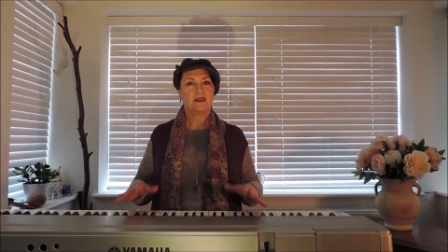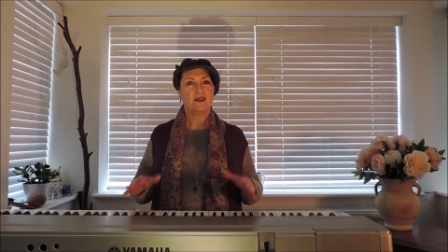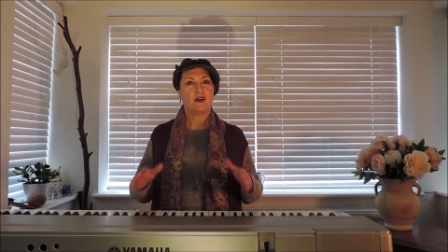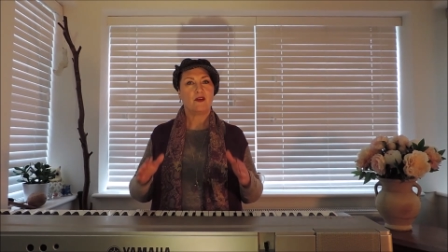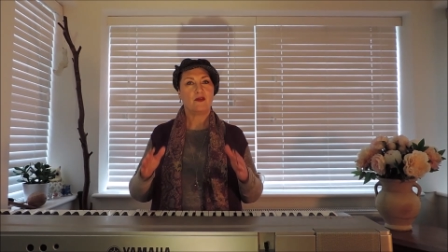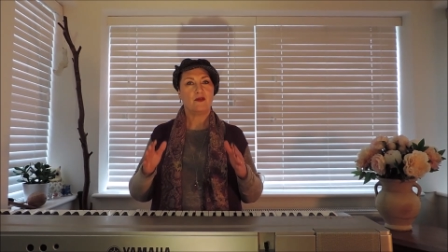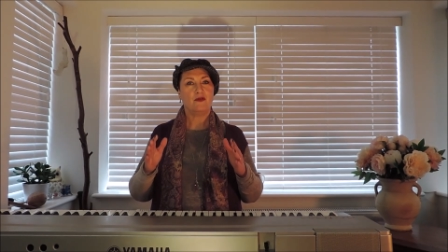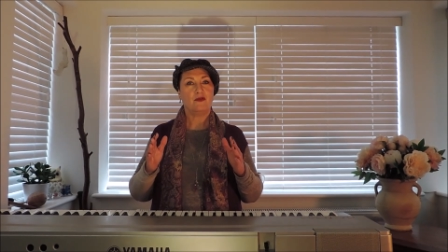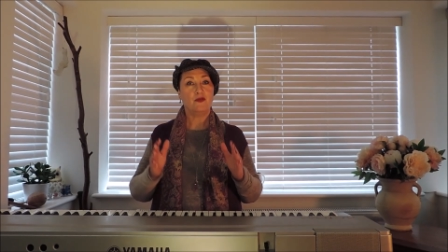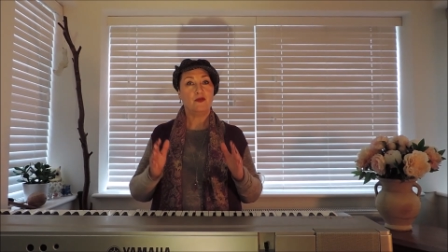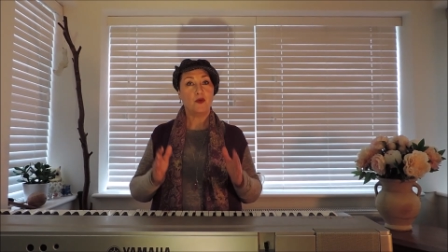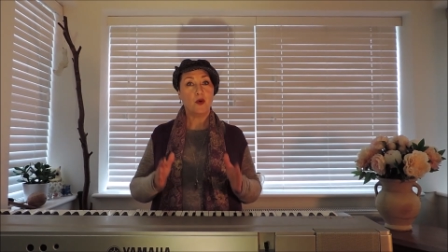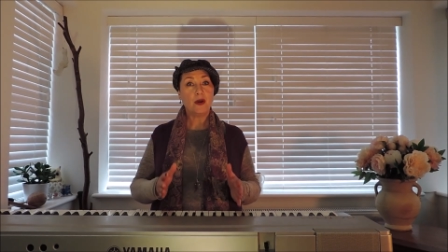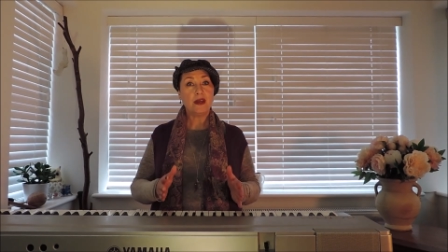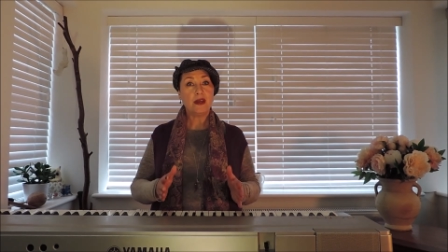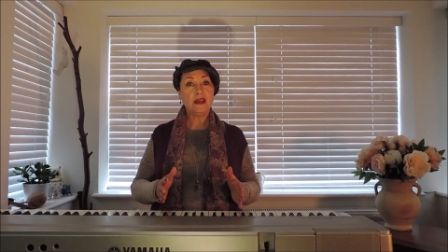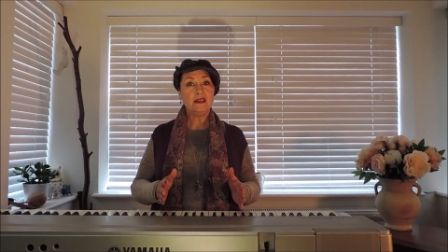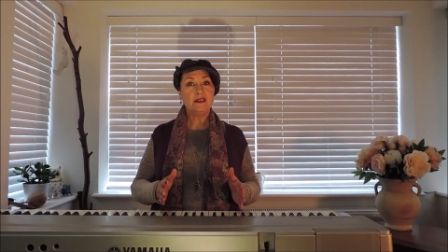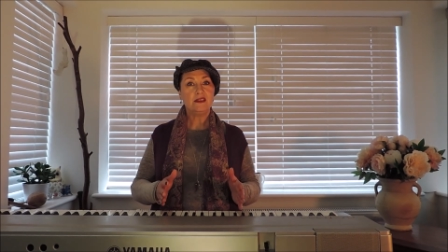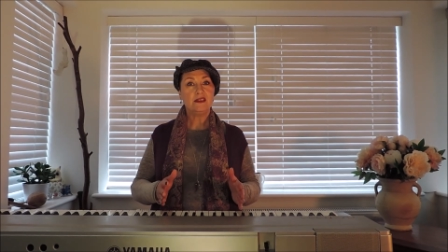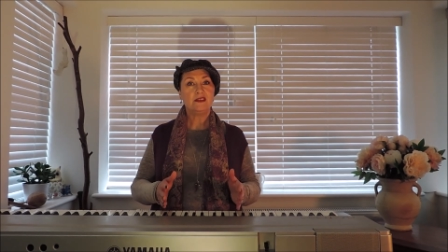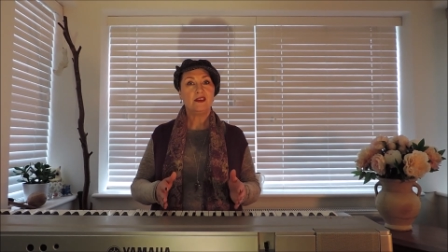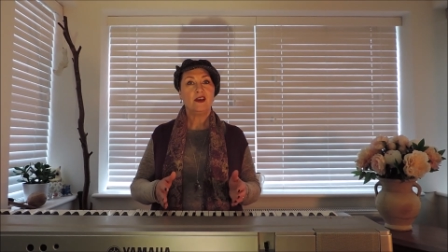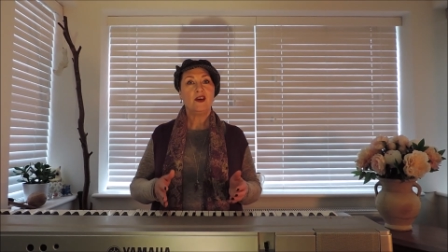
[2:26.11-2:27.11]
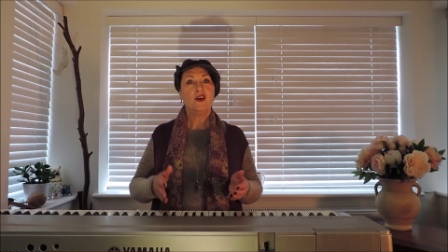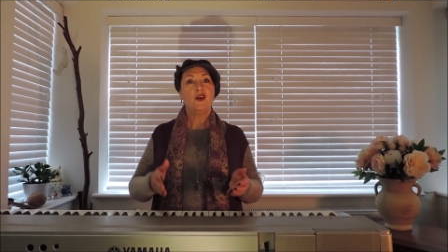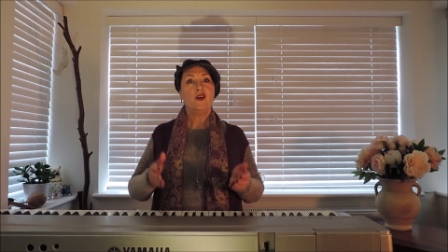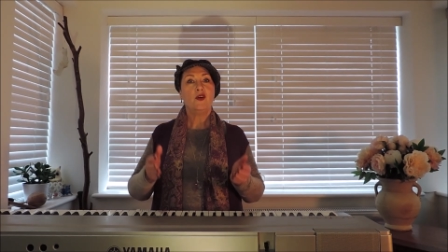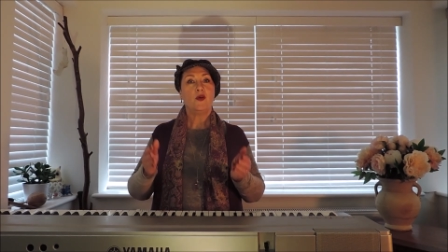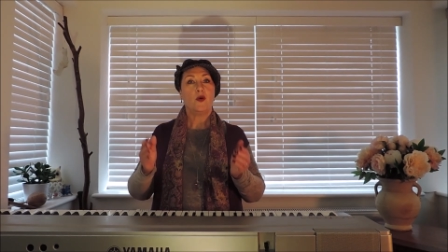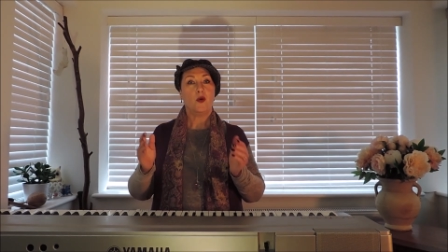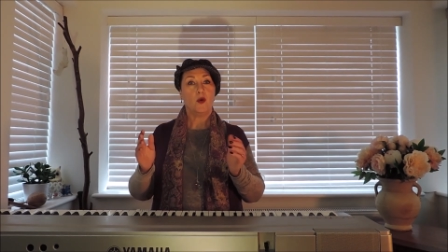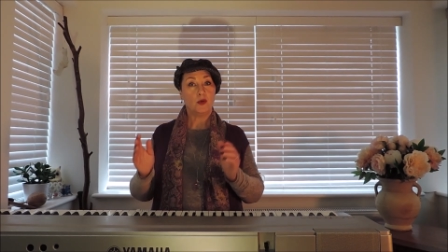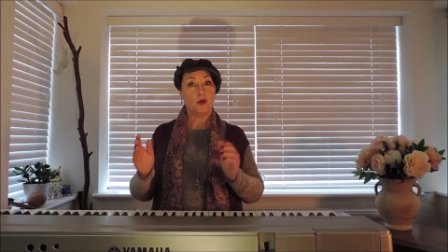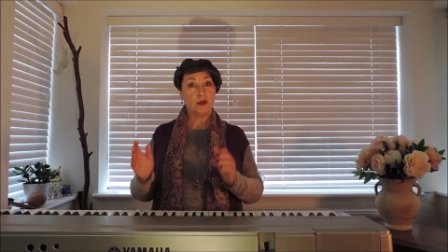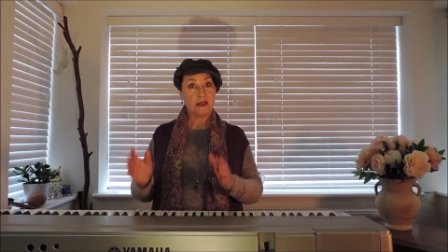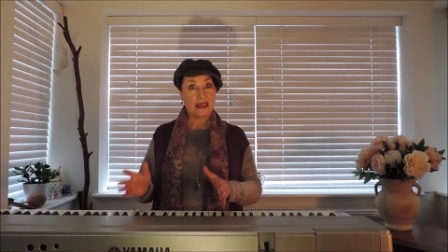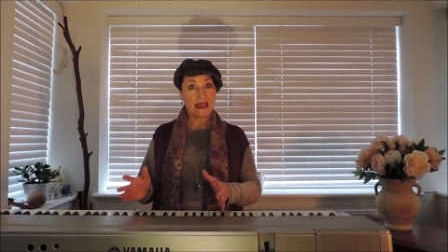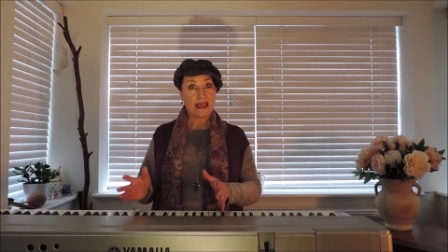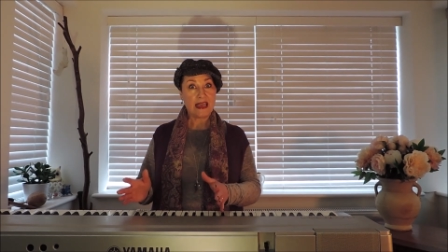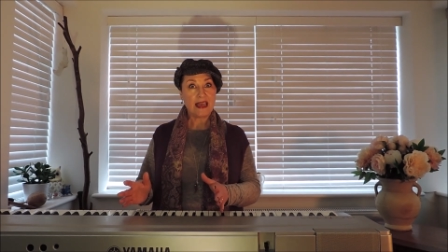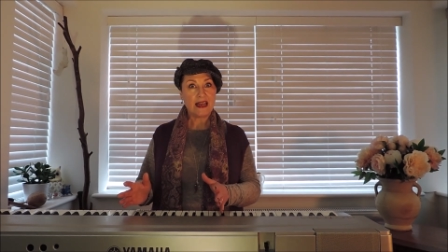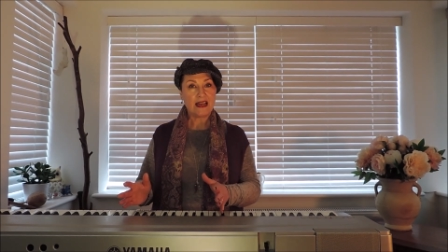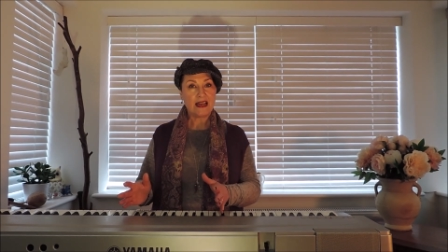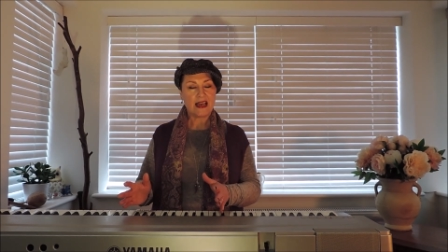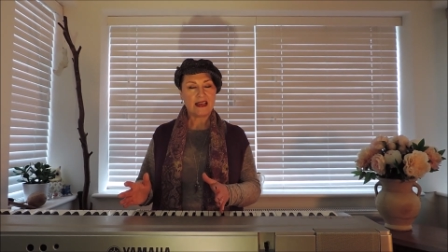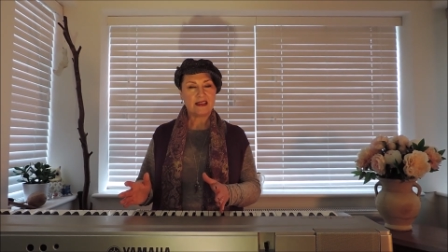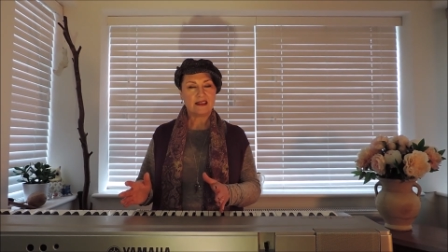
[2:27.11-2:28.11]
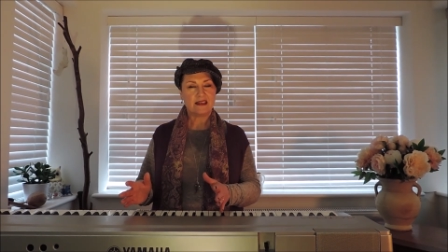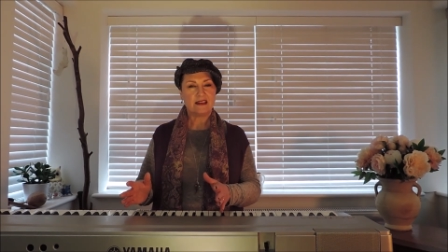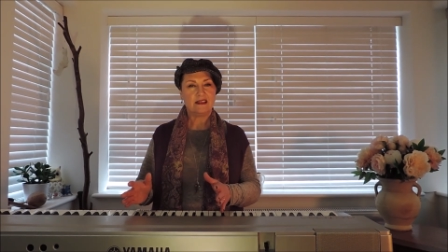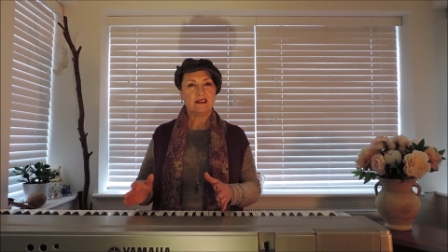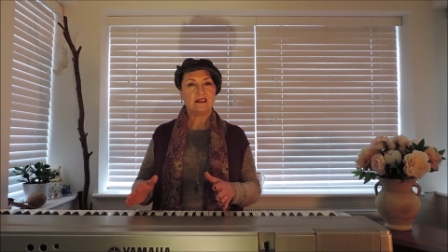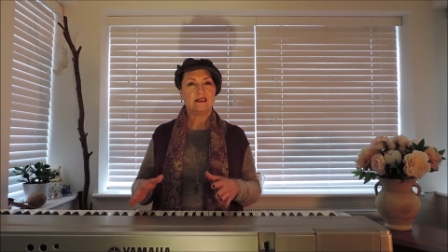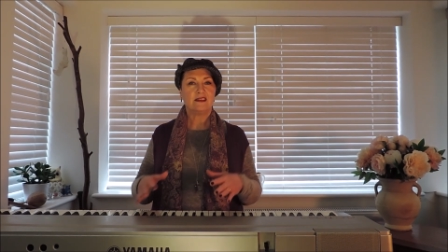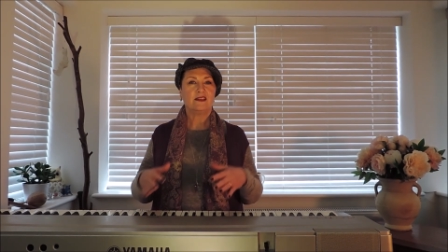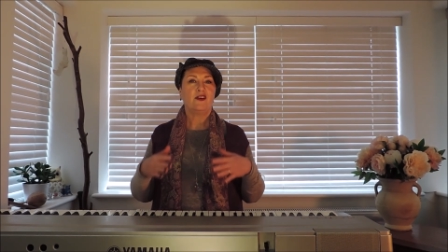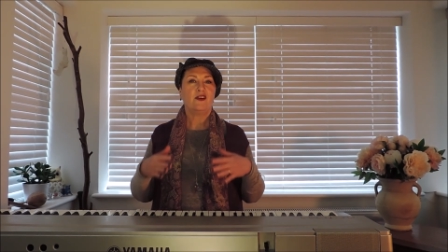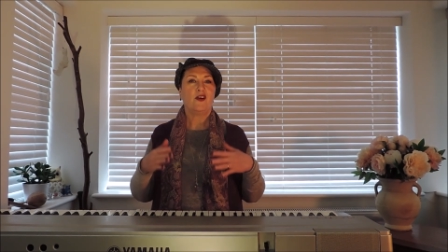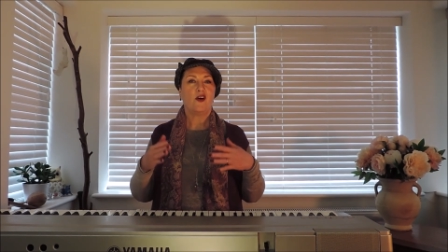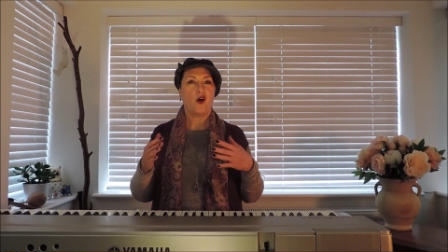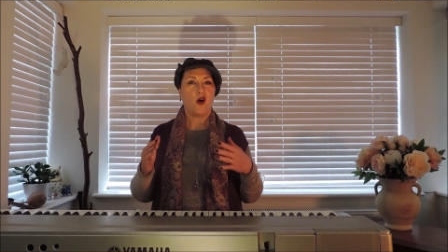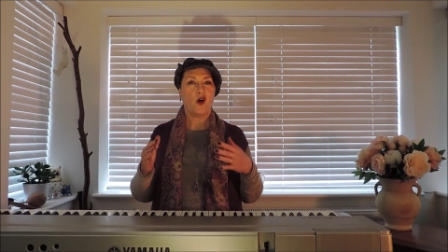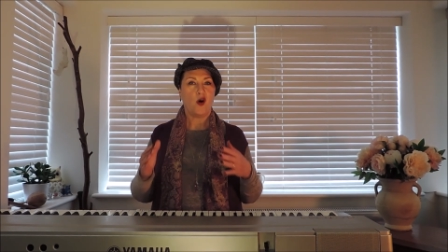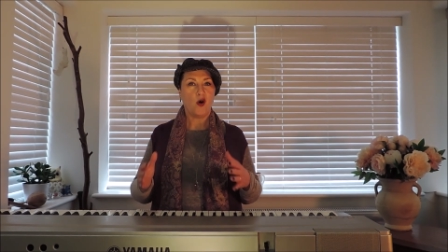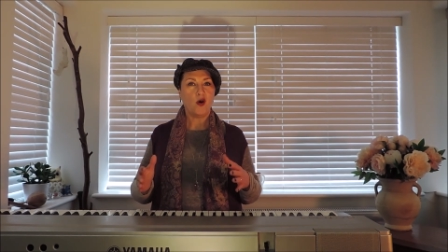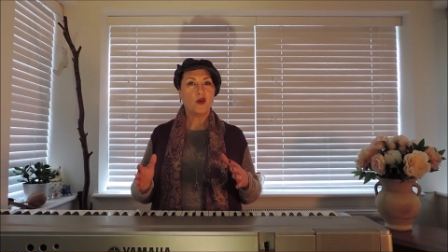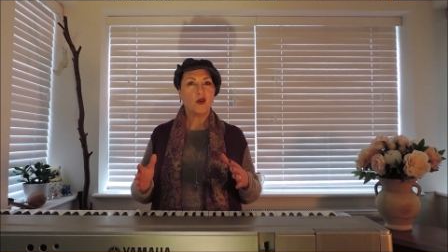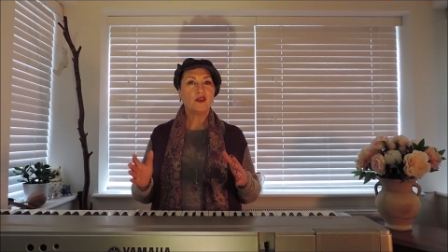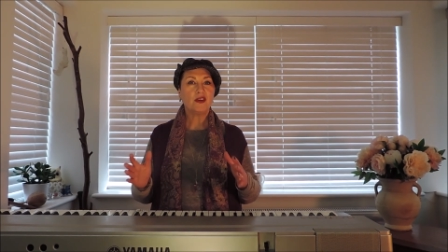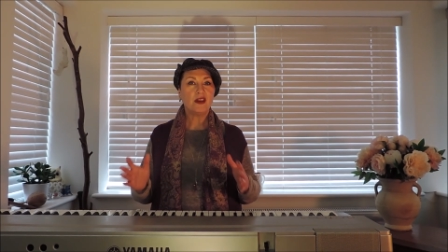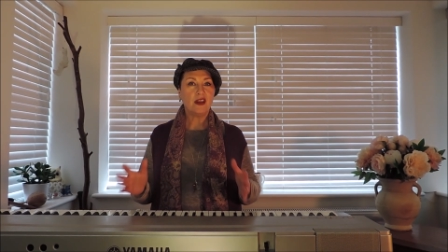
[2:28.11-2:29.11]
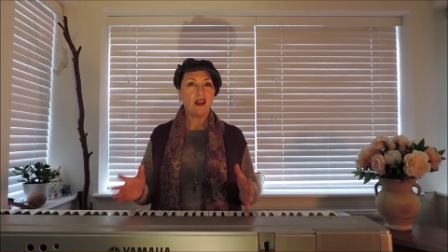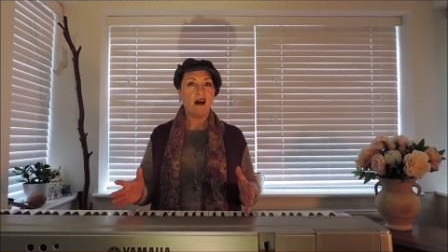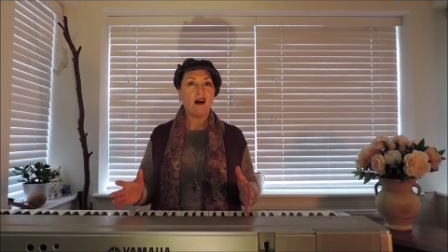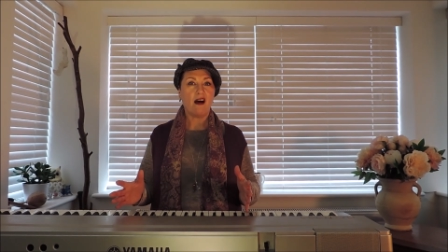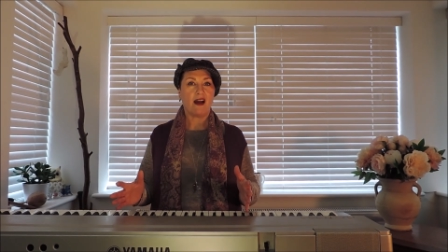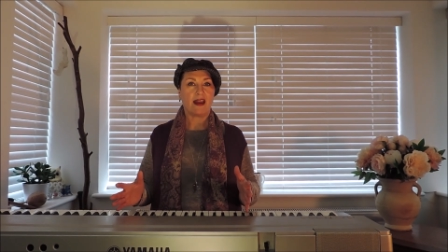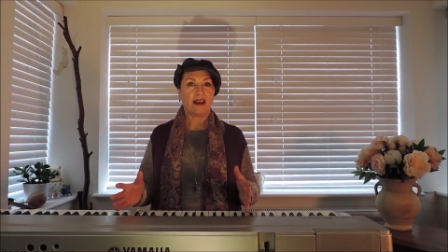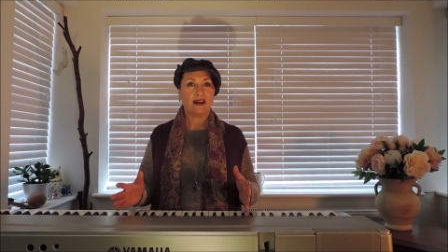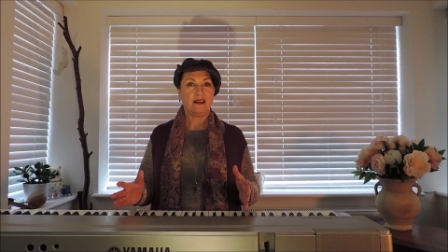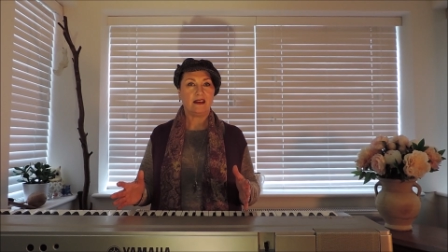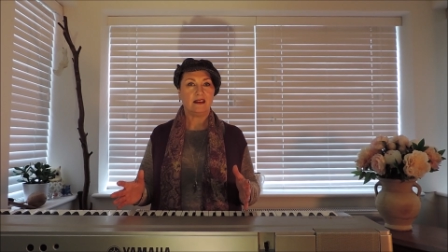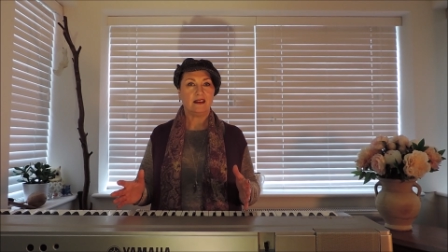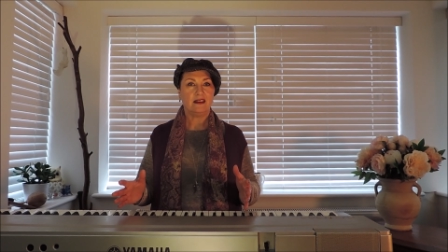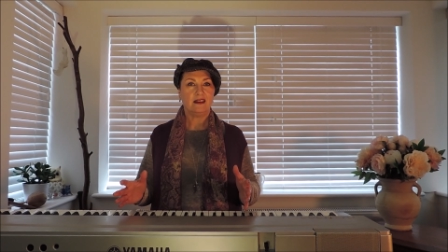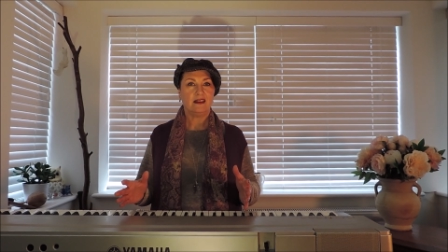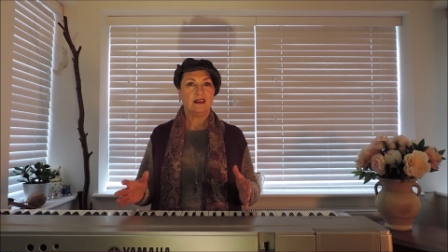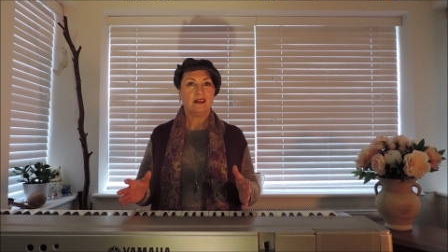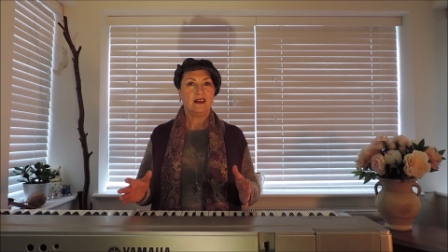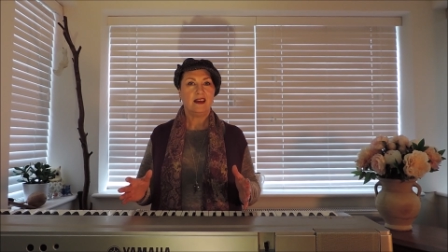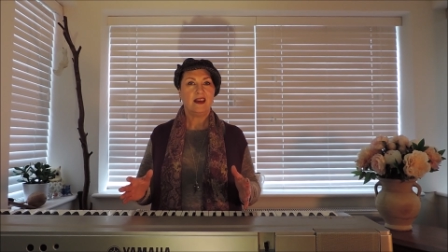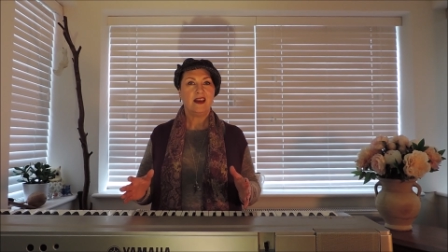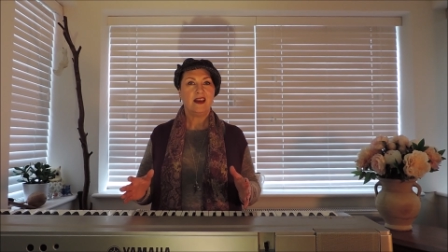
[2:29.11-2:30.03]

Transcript: So voice or singing lessons online